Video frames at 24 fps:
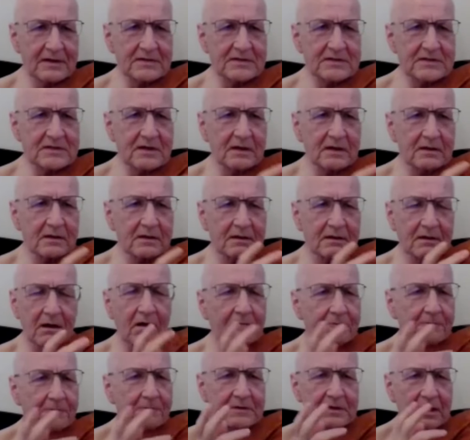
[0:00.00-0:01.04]
It's not,
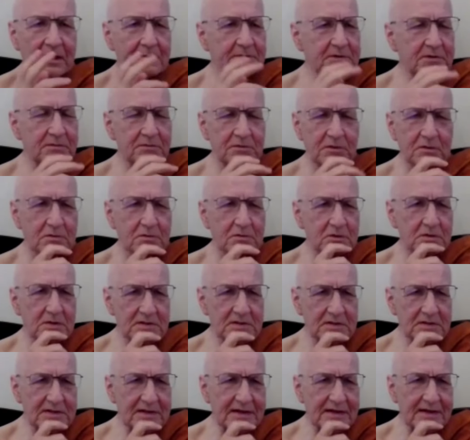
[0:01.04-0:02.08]
oftentimes don't
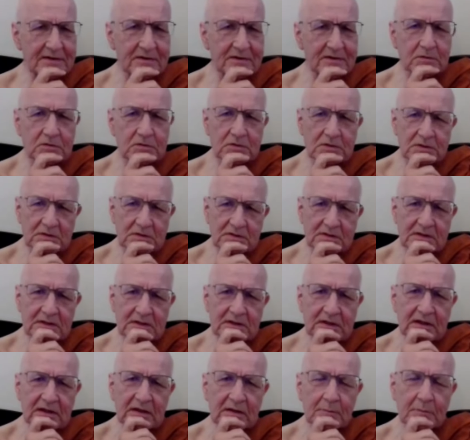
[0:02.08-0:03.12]
trust that. Don't trust the
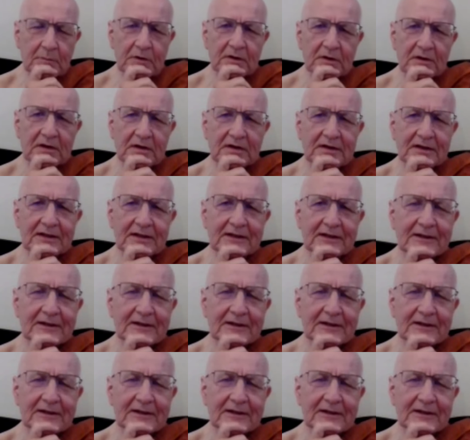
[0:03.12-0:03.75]
thinking mind.